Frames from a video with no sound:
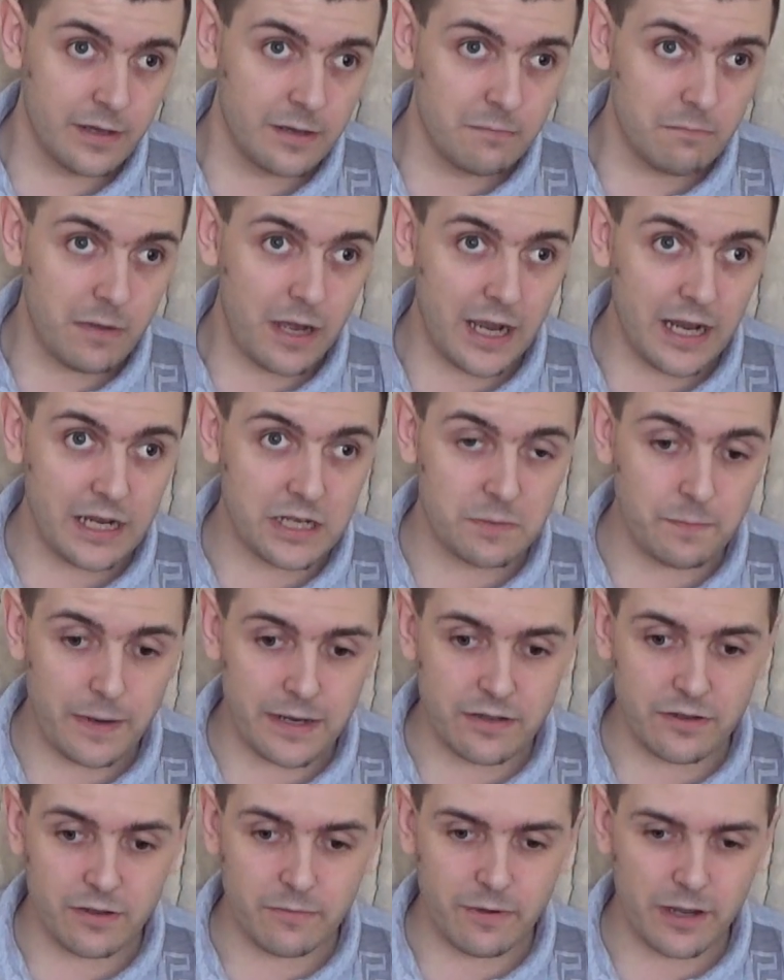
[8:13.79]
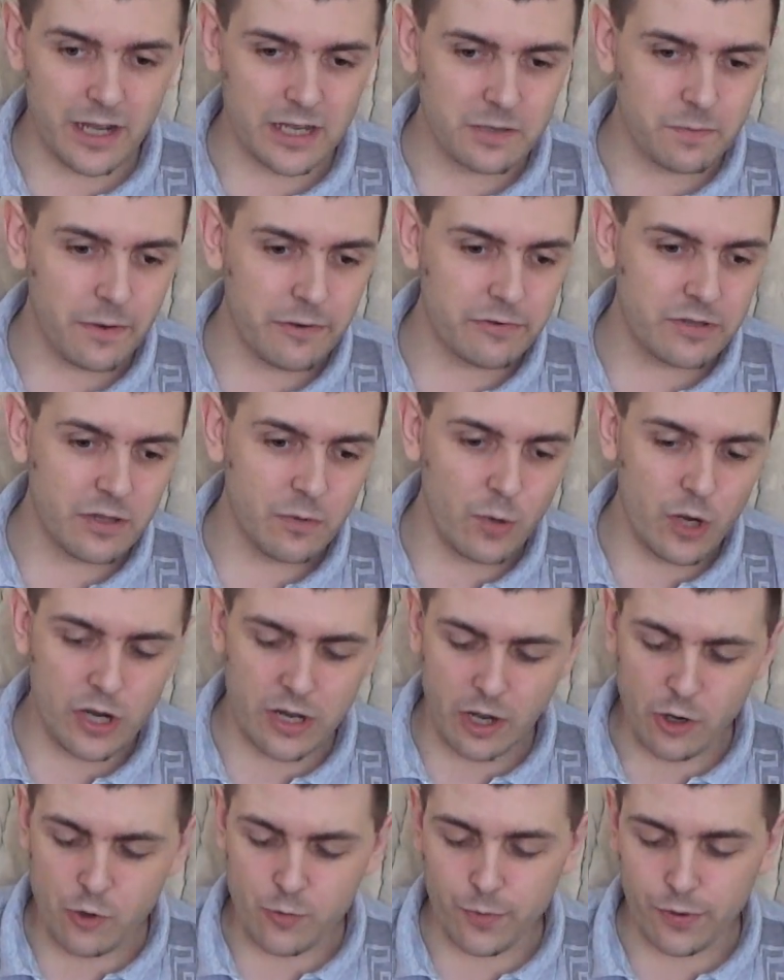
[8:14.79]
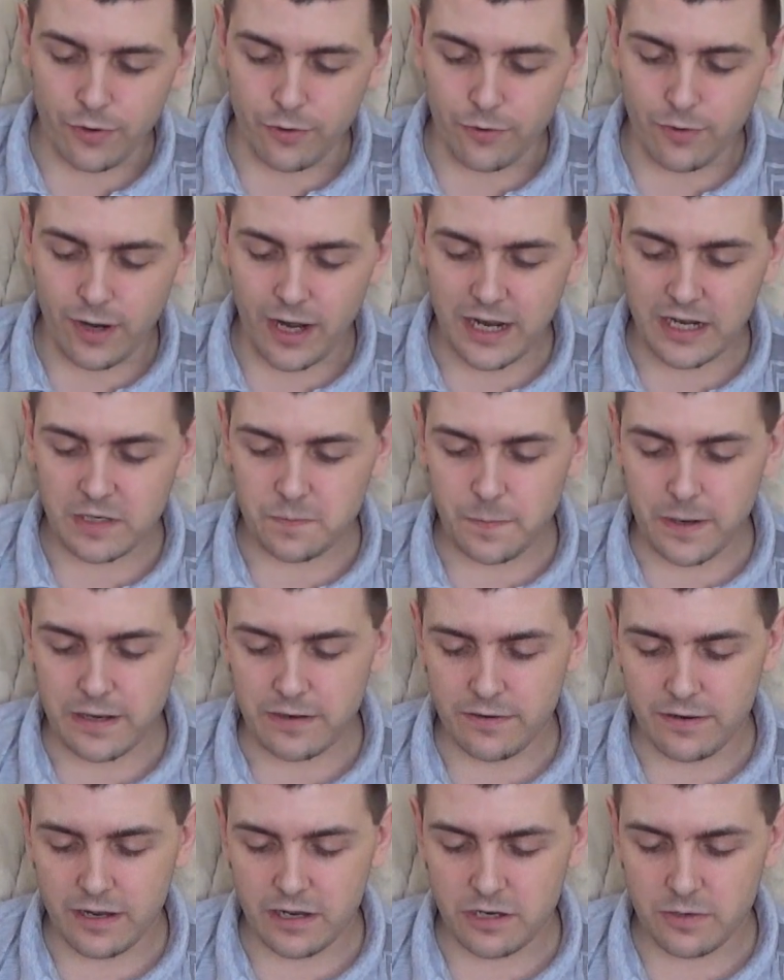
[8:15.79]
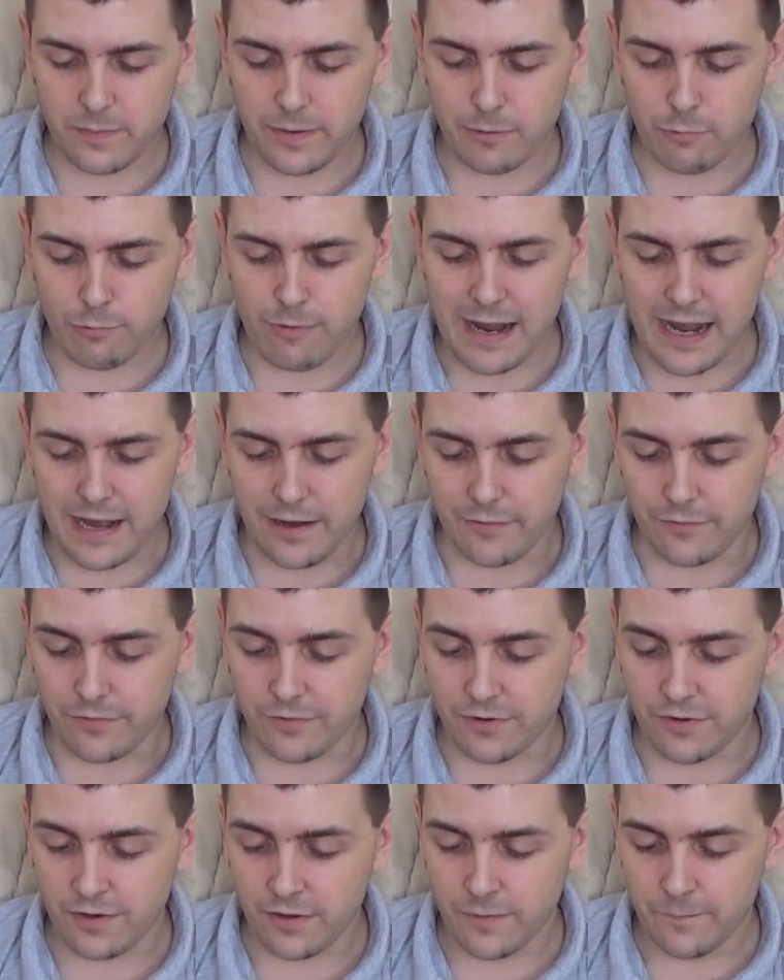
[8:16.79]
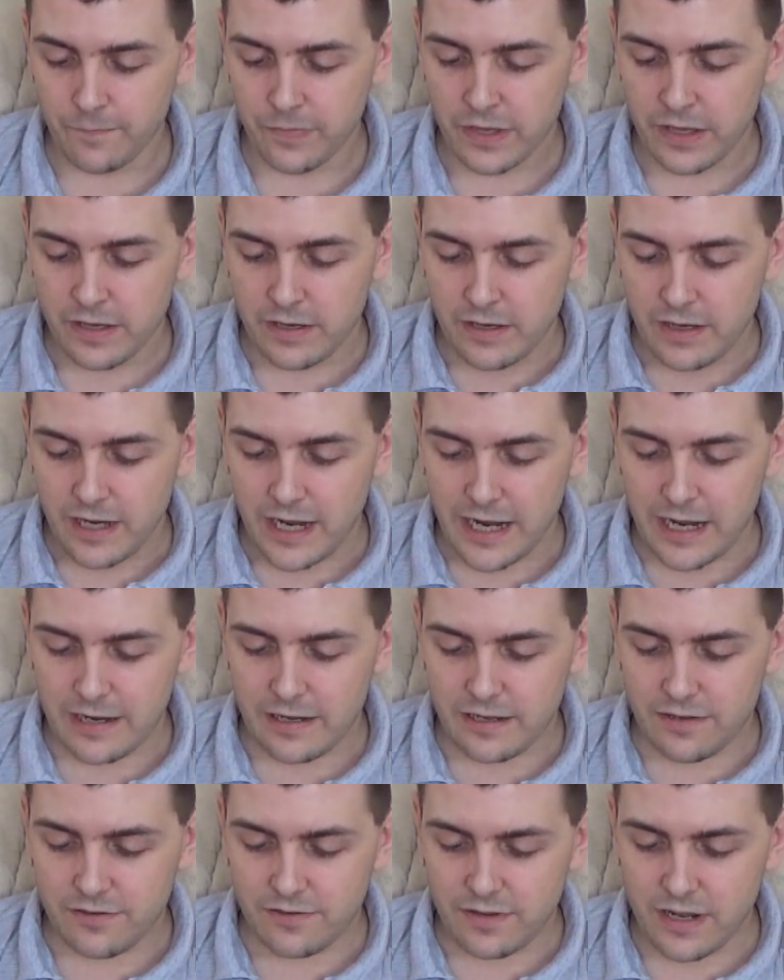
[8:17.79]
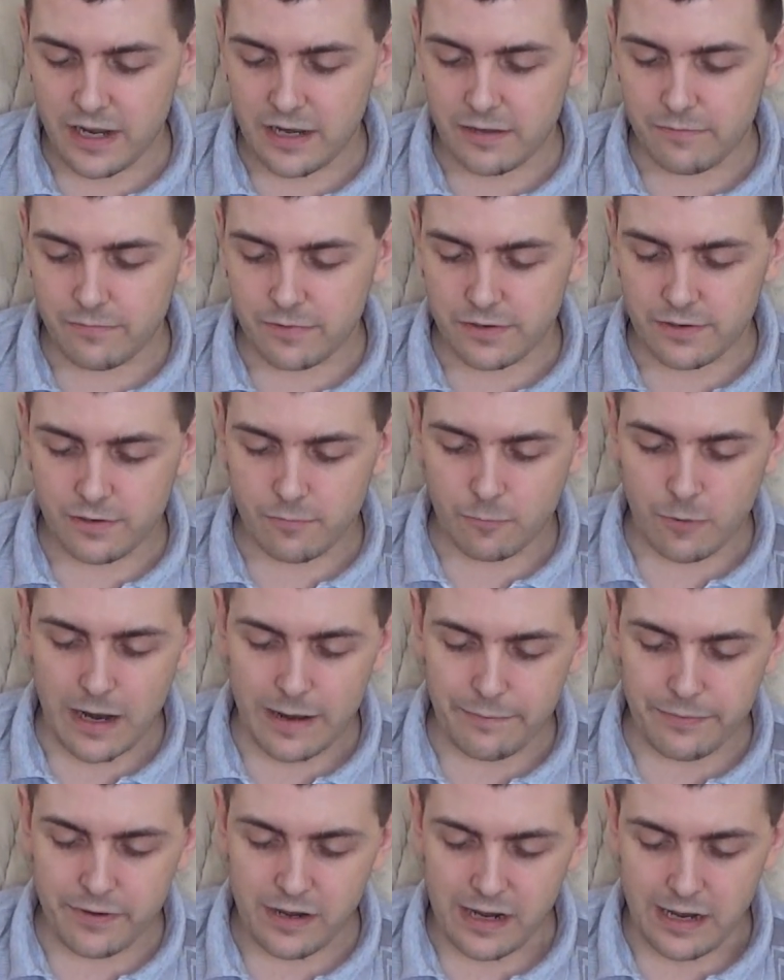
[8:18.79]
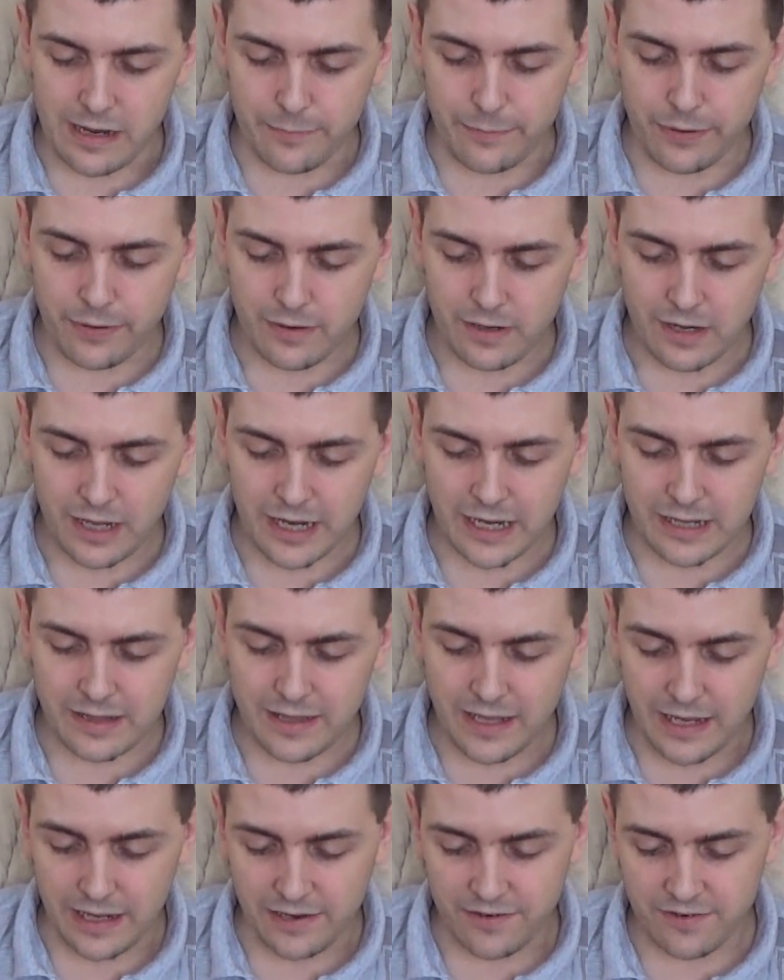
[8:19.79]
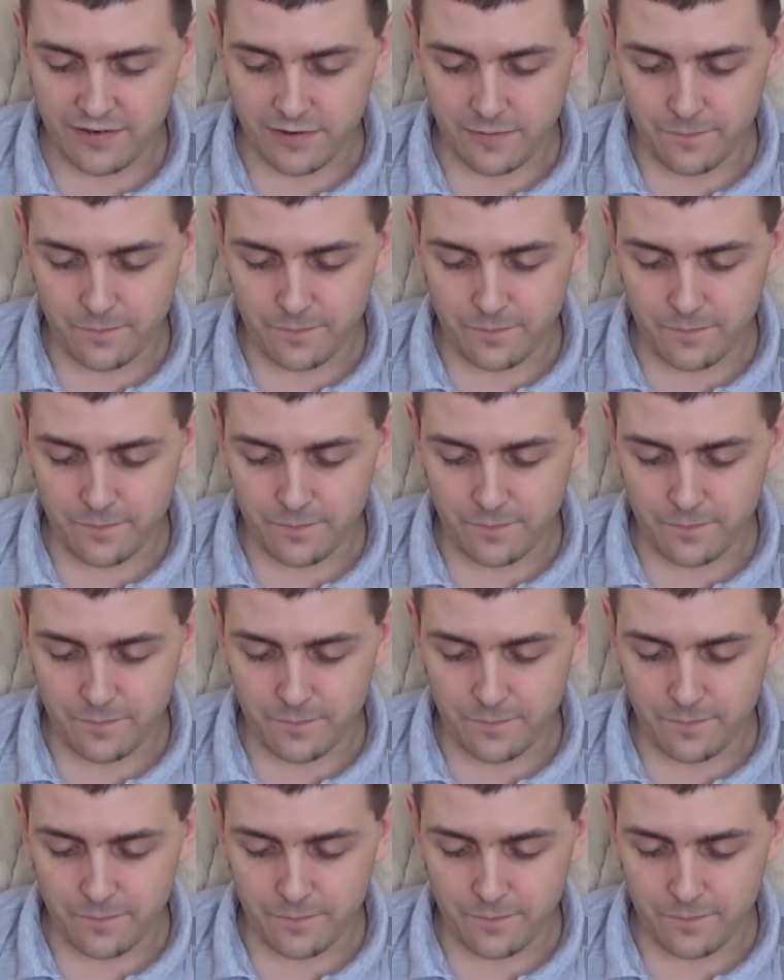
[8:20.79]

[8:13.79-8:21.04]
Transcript: I suppose the word opal, I expected it to be round, and instead it was wrapped up like this.